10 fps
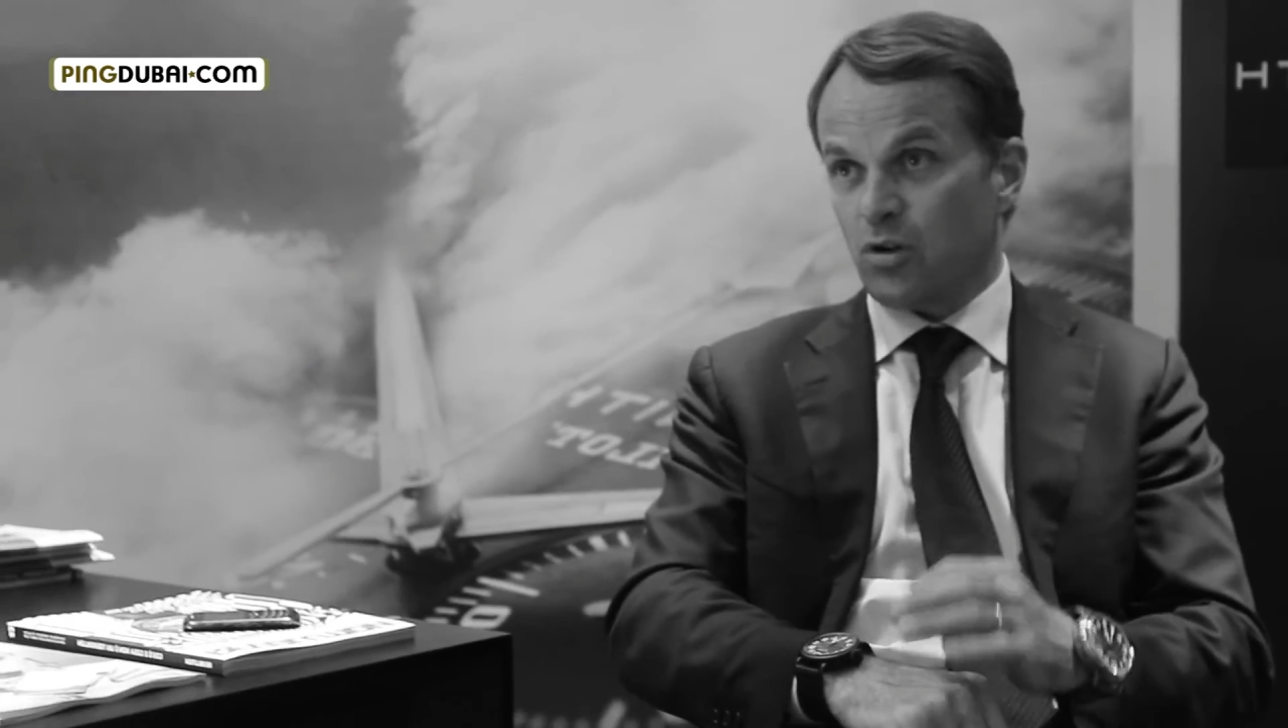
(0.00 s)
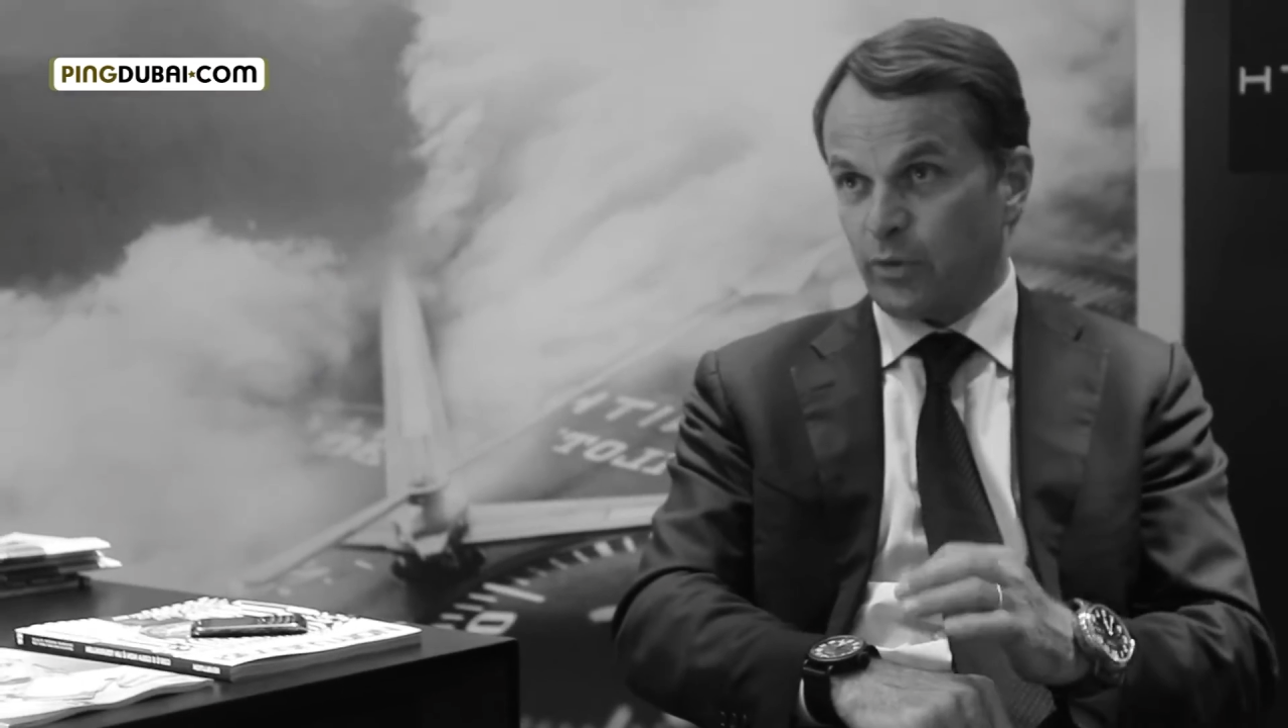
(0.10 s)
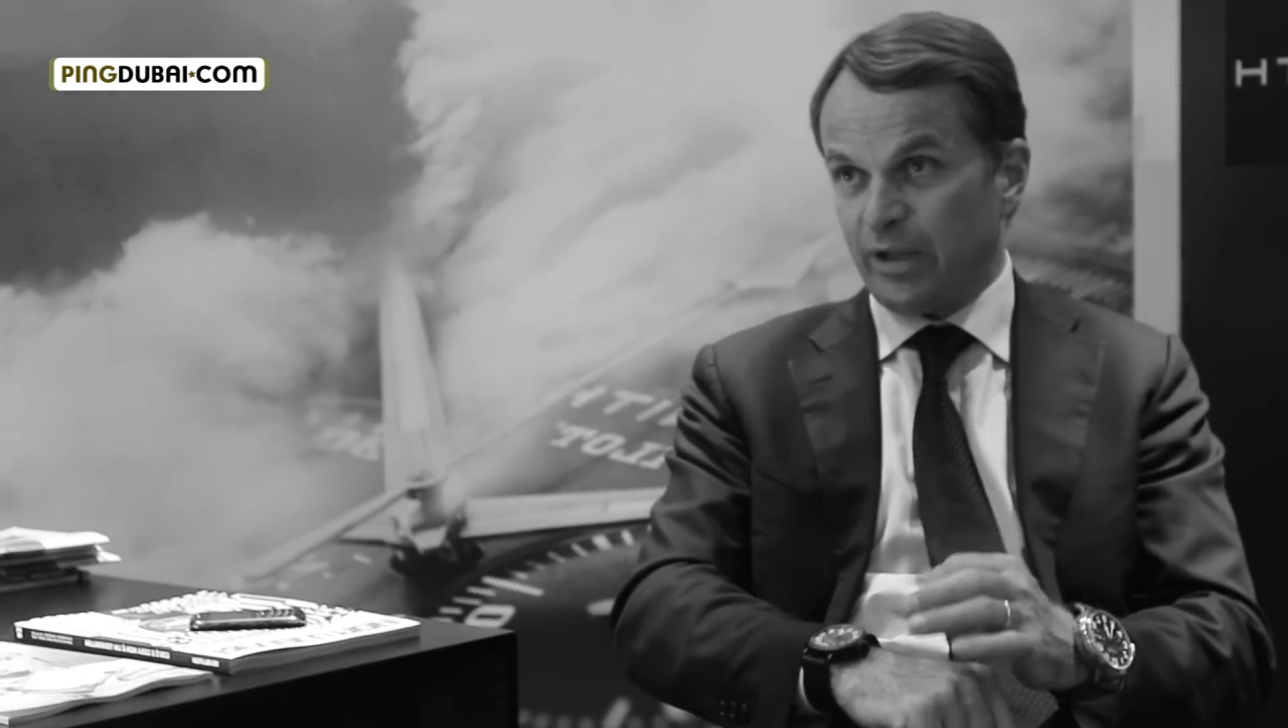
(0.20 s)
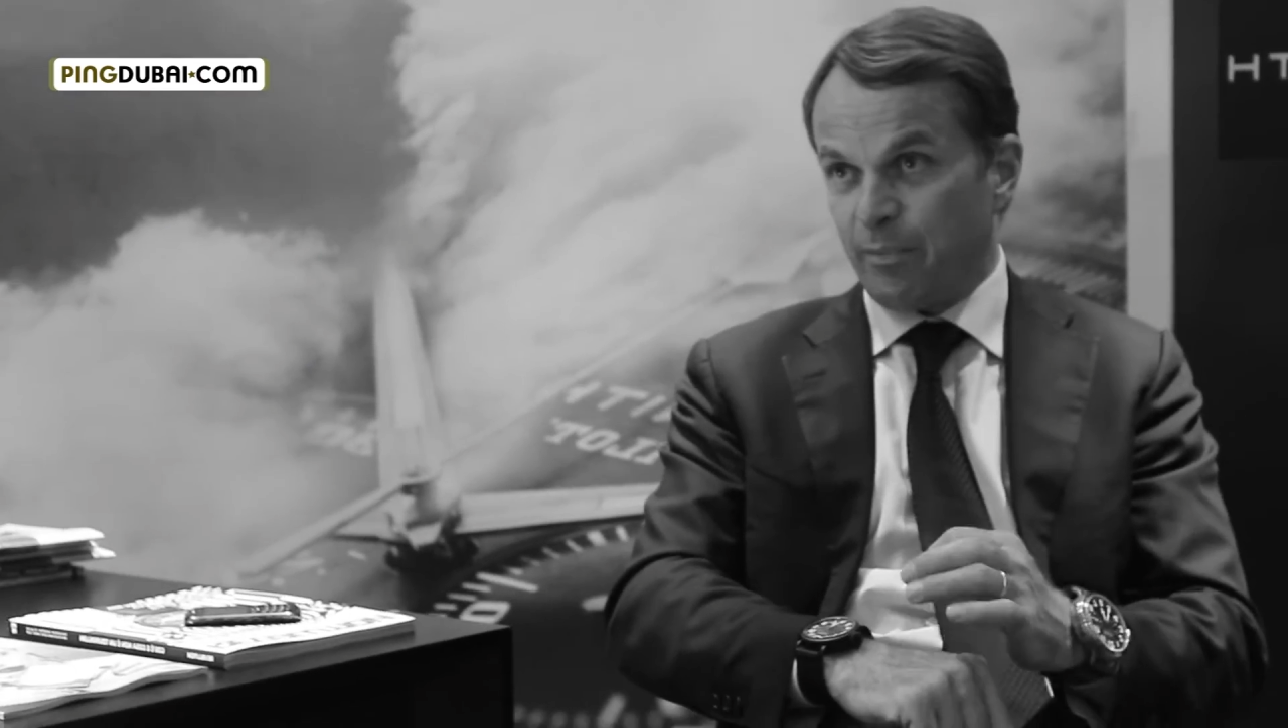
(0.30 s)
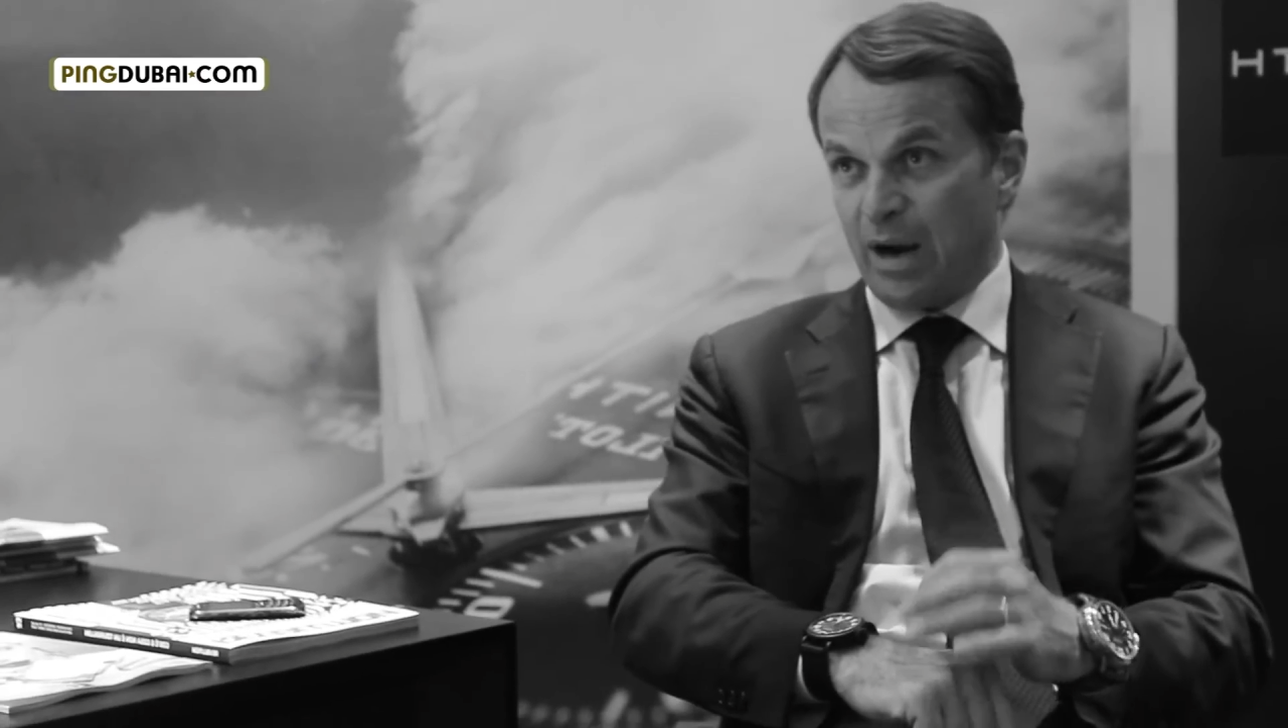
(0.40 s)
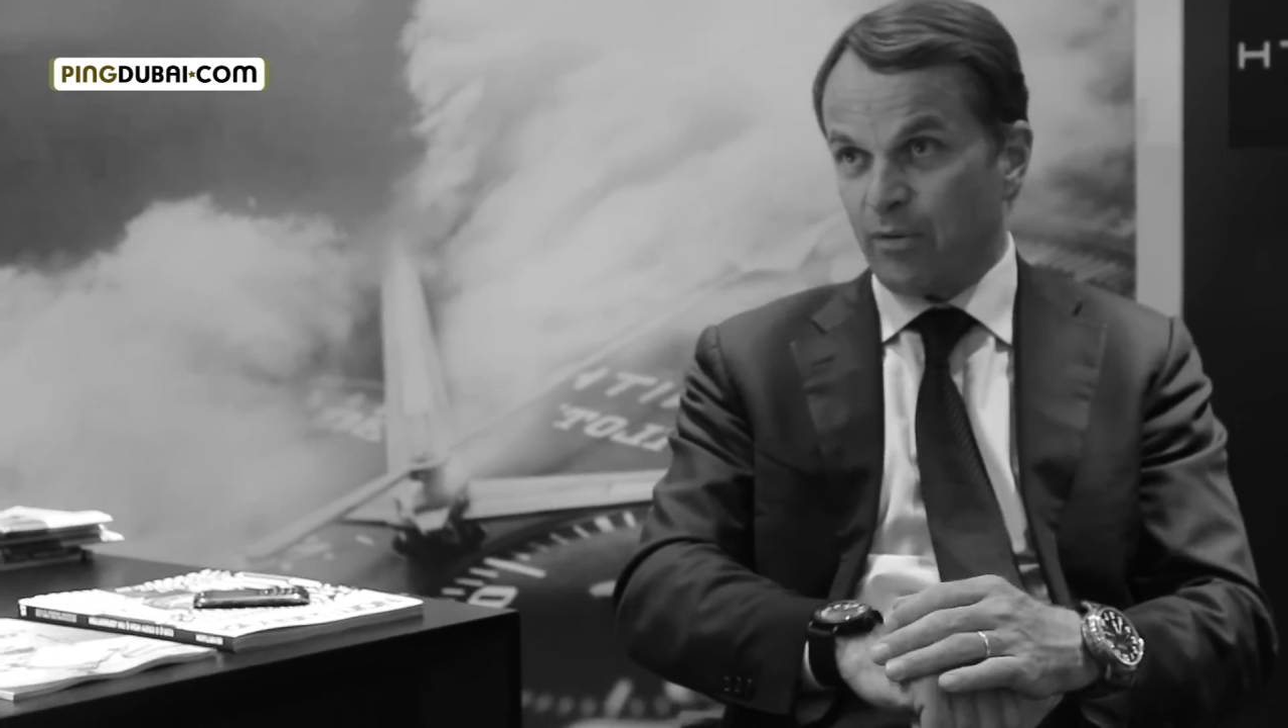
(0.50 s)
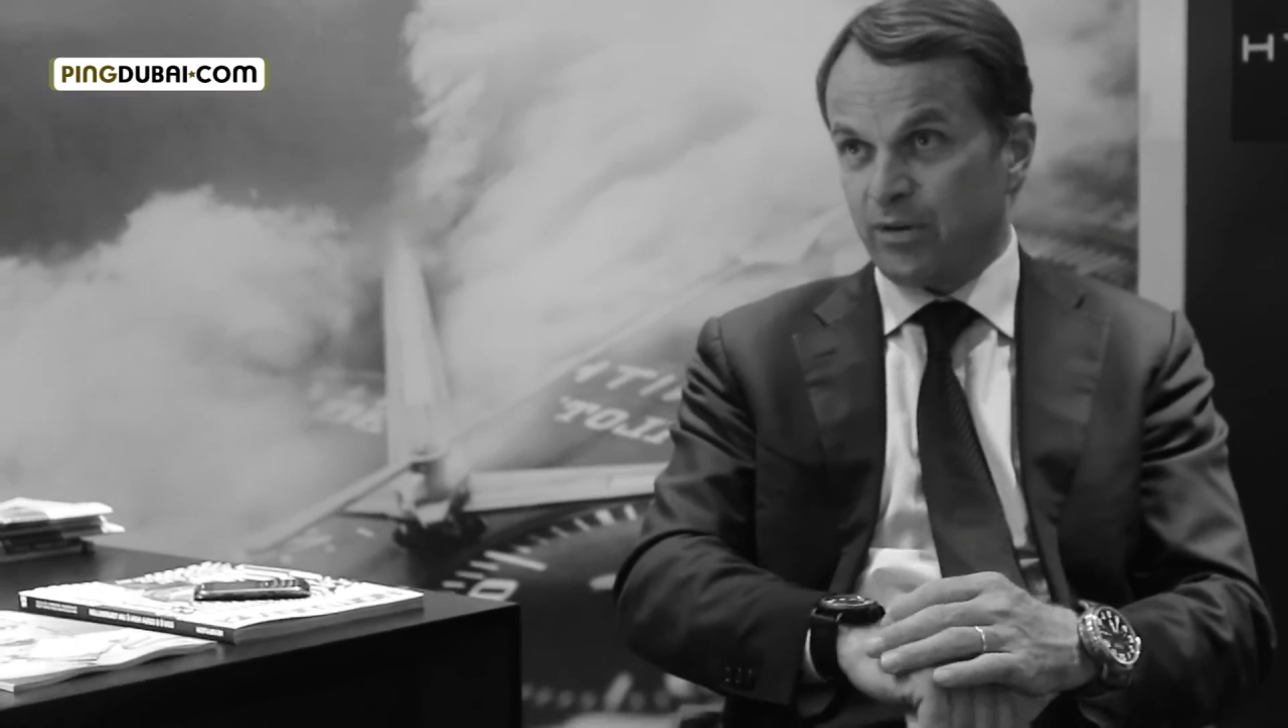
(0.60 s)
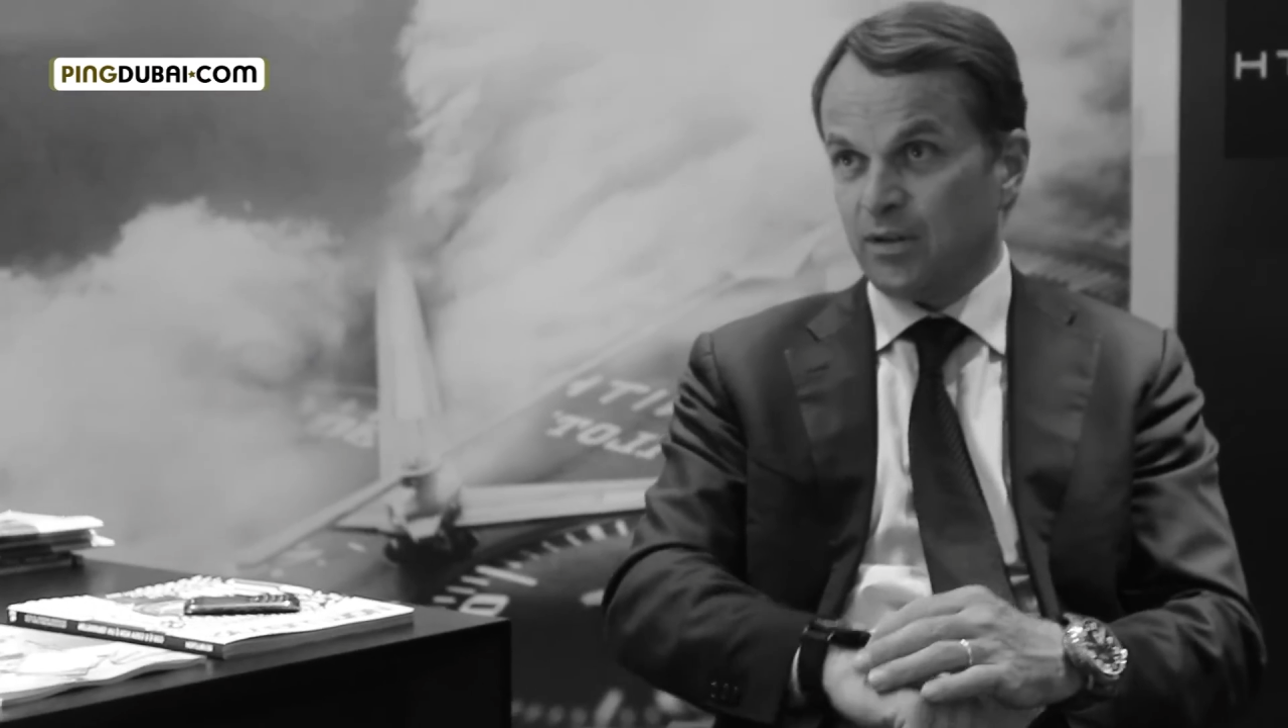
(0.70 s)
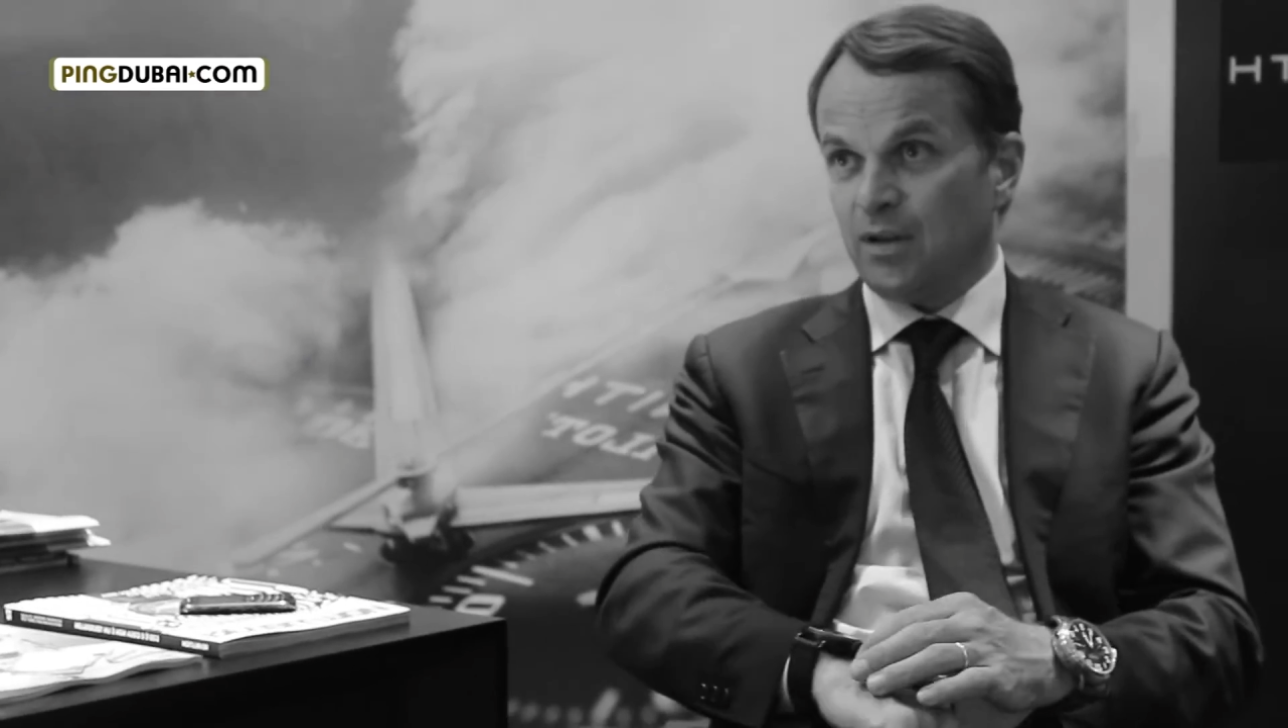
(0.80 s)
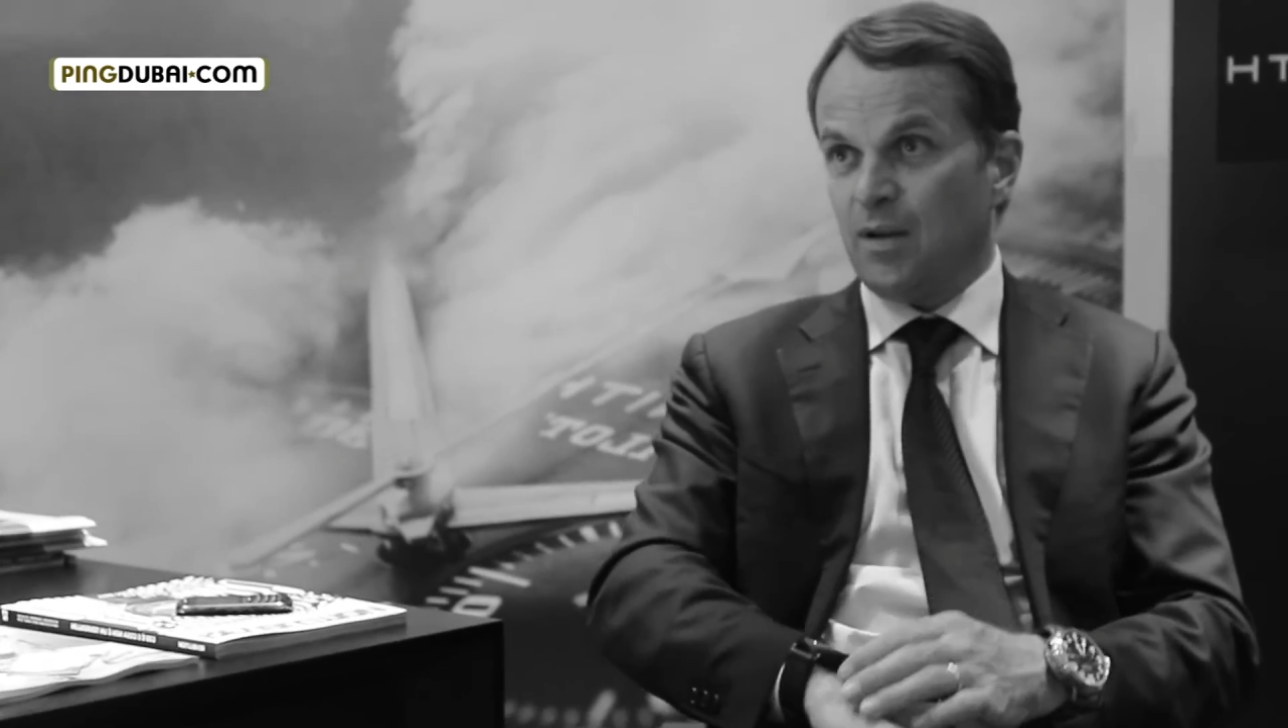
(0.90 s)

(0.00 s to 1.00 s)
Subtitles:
Red Baron,